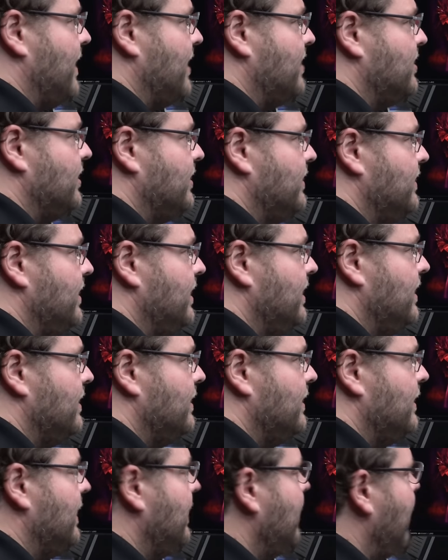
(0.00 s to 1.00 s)
my Cintiq
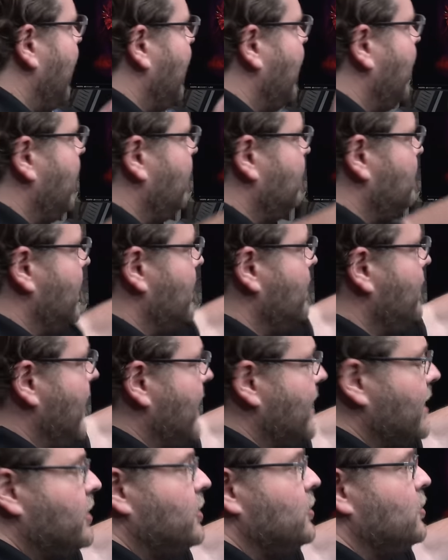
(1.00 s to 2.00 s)
and I have my
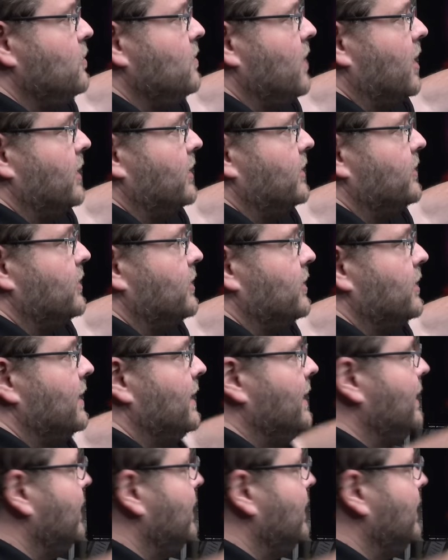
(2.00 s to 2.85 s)
BenQ monitor